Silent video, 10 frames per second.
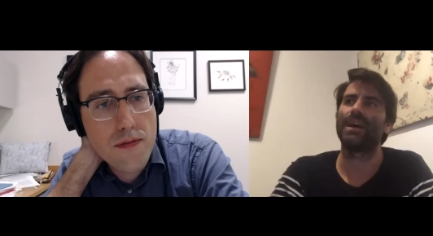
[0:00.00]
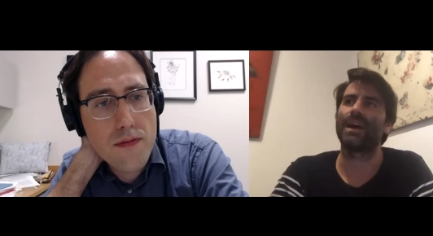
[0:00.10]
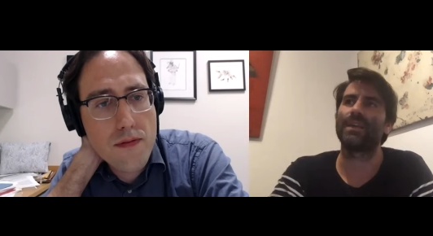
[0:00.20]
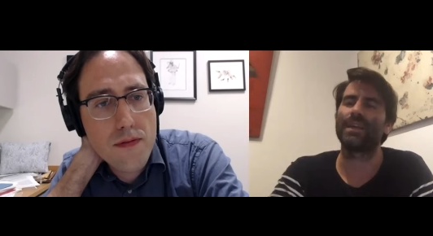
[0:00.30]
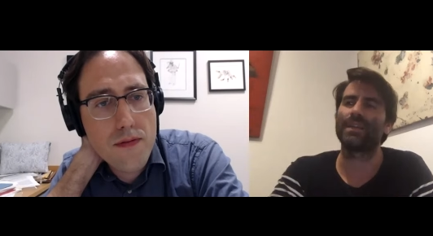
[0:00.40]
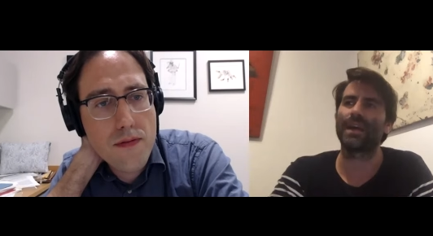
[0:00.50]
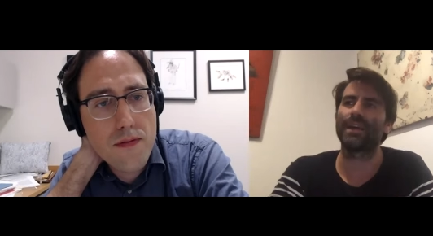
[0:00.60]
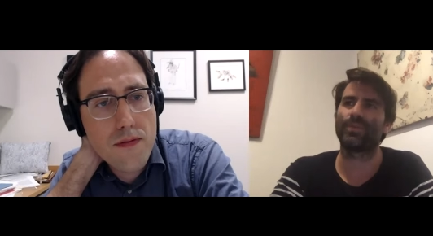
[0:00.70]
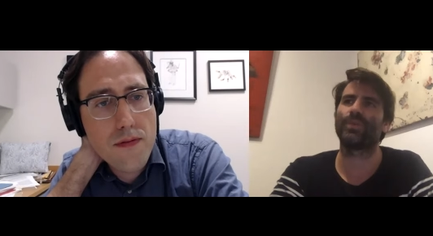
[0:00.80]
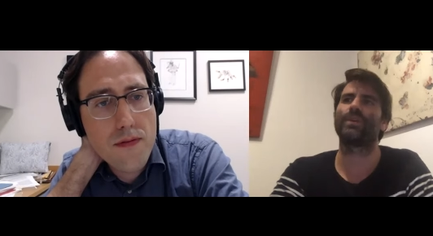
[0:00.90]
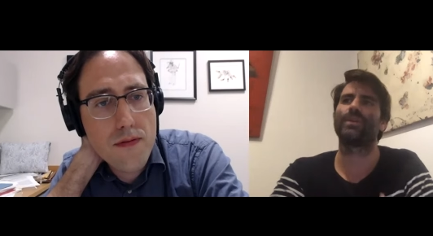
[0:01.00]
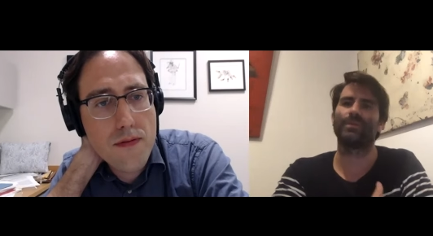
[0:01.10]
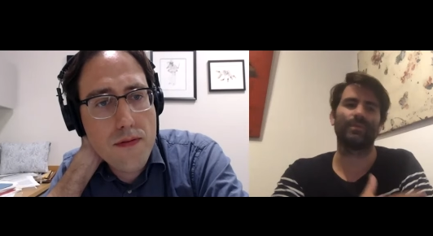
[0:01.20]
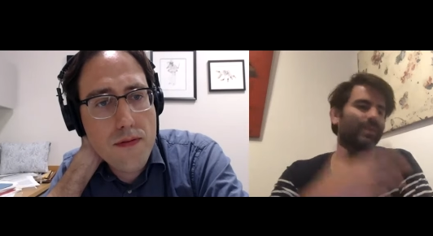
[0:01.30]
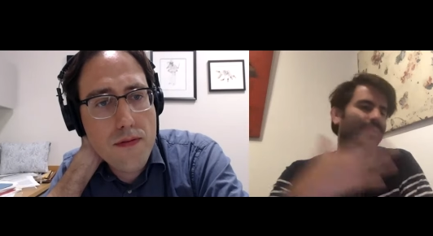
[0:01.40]
Speaker 1: I think that's
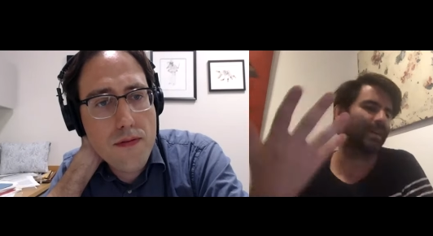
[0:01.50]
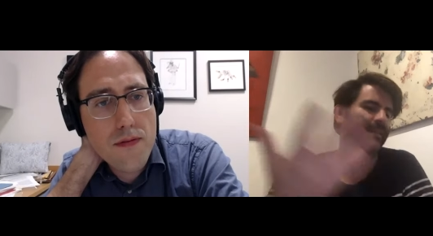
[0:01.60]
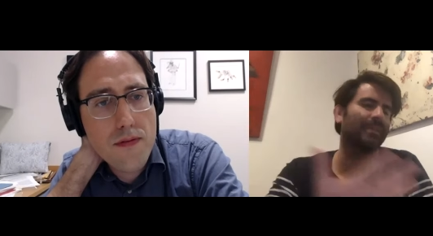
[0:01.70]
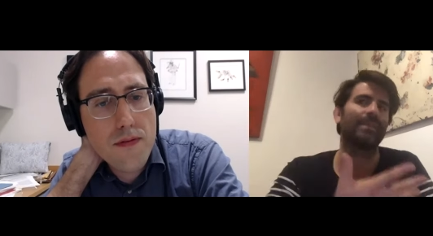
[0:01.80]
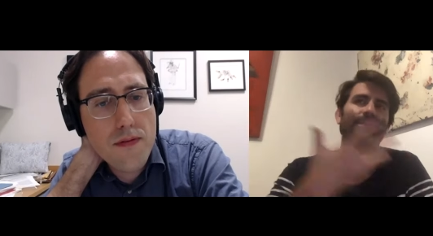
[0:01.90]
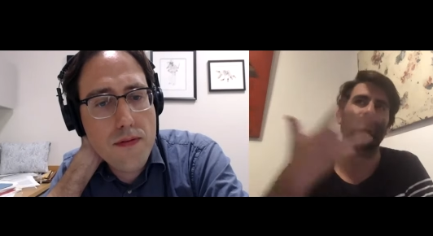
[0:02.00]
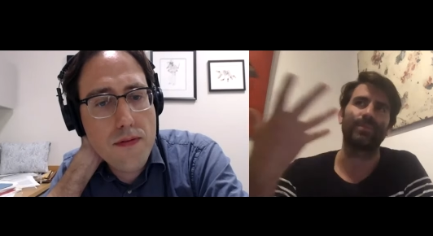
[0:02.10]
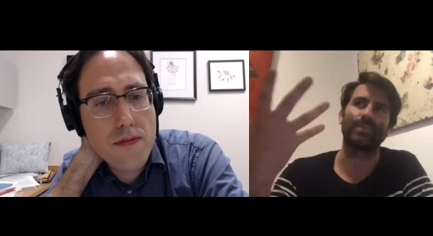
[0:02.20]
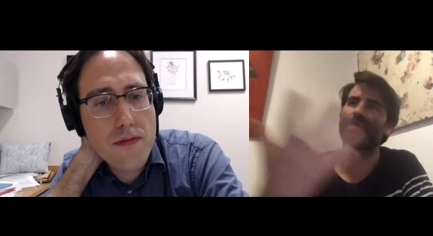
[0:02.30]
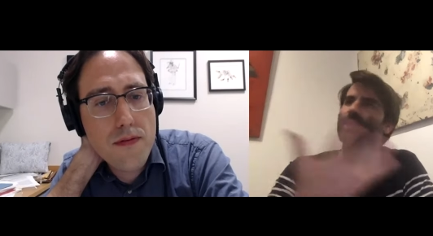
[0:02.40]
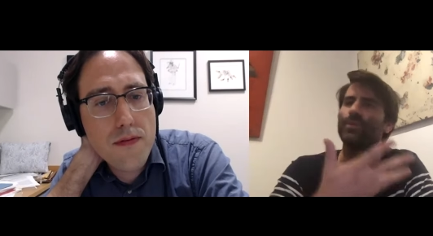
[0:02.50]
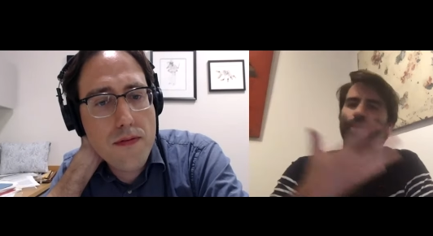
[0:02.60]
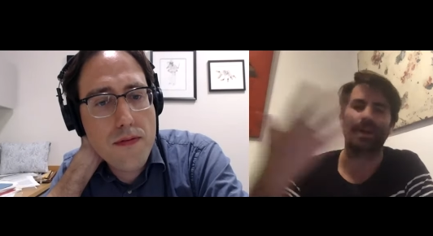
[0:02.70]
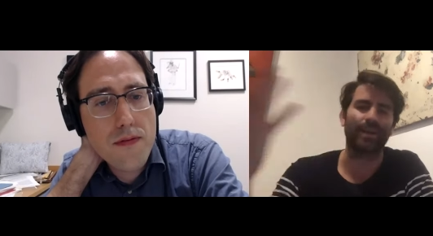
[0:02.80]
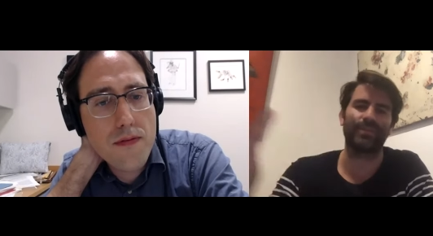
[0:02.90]
where scientists need to feel
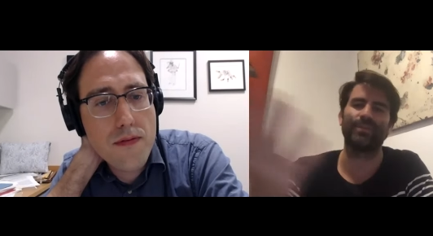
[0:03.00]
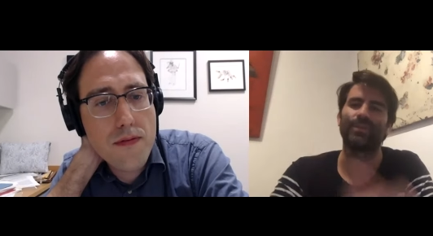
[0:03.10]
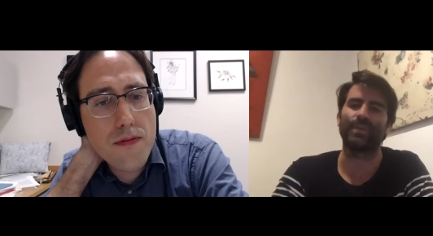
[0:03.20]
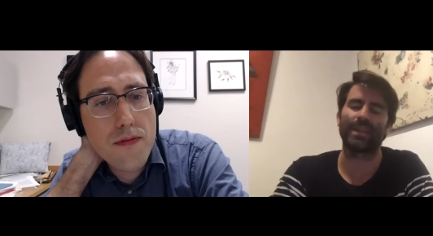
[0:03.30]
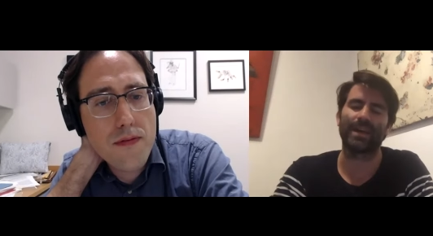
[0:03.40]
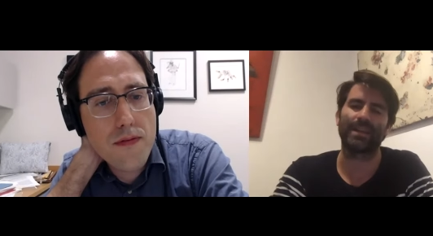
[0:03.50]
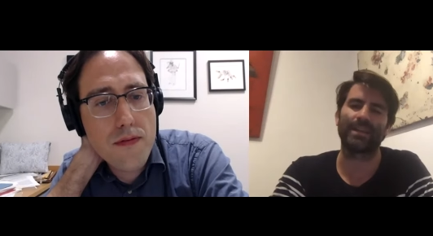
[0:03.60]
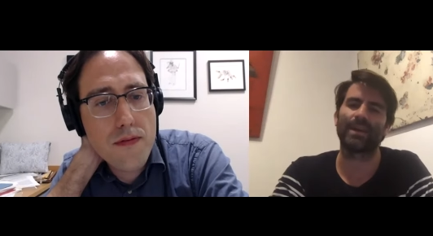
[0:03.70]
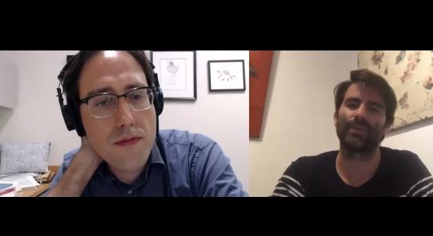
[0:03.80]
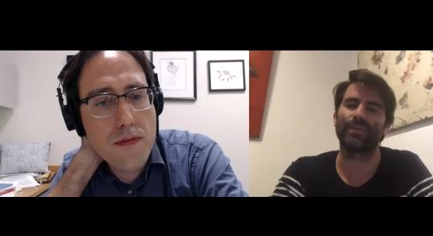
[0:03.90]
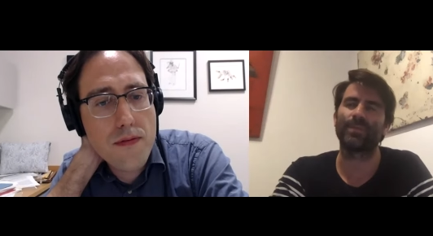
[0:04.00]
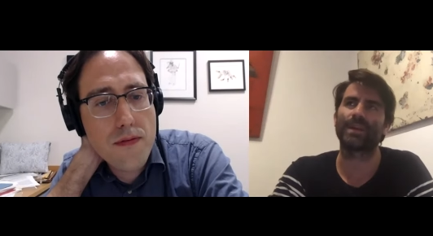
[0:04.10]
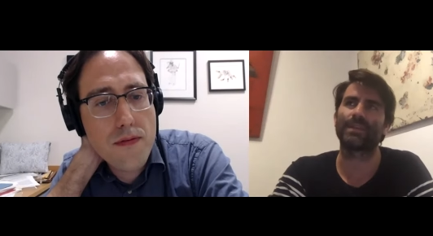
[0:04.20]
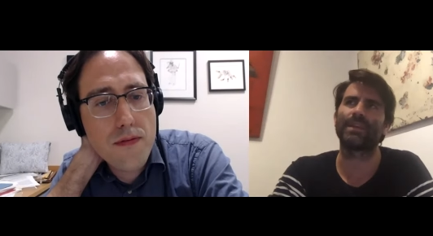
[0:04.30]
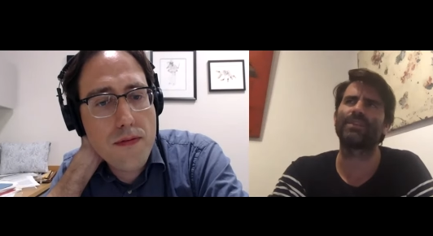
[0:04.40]
more comfortable in that in that
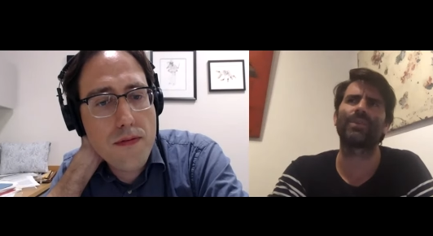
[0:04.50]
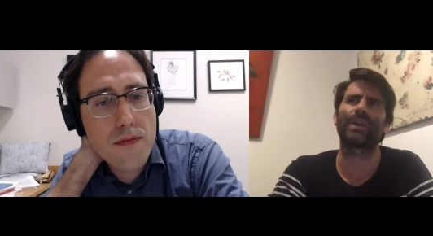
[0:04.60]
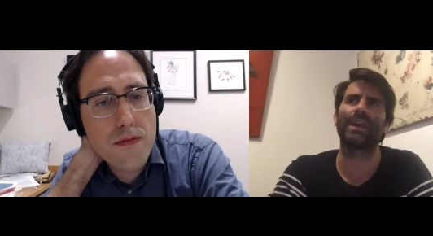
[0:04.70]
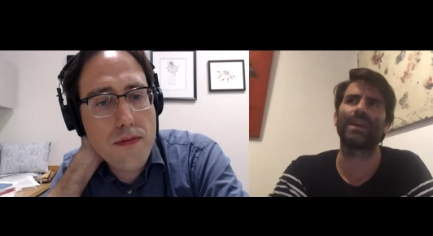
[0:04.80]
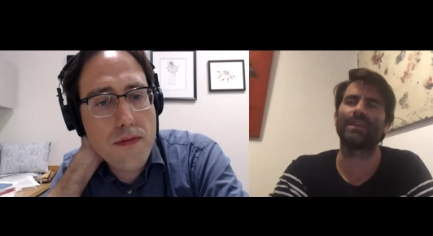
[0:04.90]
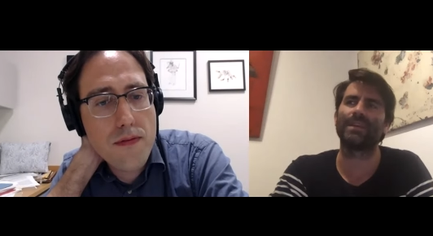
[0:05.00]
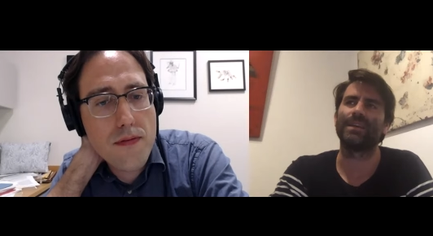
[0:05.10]
respect, that it's okay